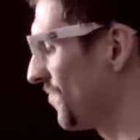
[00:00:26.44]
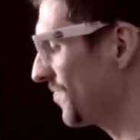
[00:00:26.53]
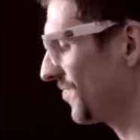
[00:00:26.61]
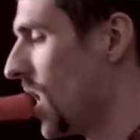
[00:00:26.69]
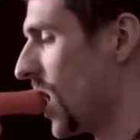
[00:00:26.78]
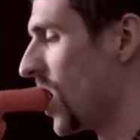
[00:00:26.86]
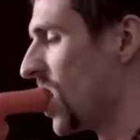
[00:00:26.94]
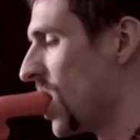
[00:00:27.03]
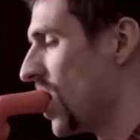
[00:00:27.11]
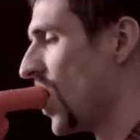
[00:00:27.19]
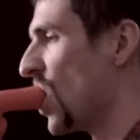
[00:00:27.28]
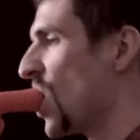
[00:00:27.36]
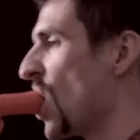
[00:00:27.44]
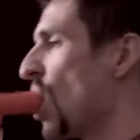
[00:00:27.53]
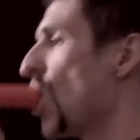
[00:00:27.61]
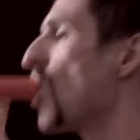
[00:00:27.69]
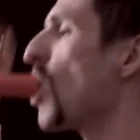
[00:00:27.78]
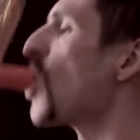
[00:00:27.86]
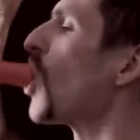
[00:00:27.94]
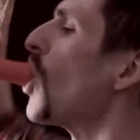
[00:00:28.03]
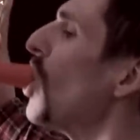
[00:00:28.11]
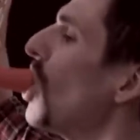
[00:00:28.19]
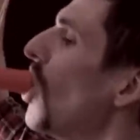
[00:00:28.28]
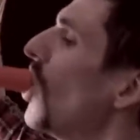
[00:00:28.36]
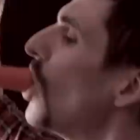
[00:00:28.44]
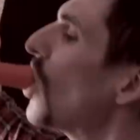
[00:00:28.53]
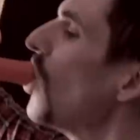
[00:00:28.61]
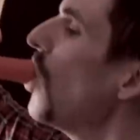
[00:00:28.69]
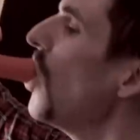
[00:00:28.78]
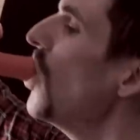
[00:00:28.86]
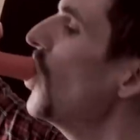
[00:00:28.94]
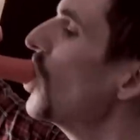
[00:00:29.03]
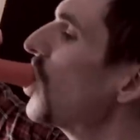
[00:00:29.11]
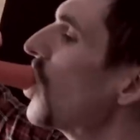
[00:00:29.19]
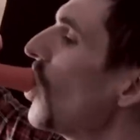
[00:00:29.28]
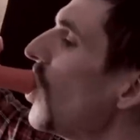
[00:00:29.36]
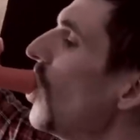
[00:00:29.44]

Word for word: If you take the bottom piece off, you can chug even faster.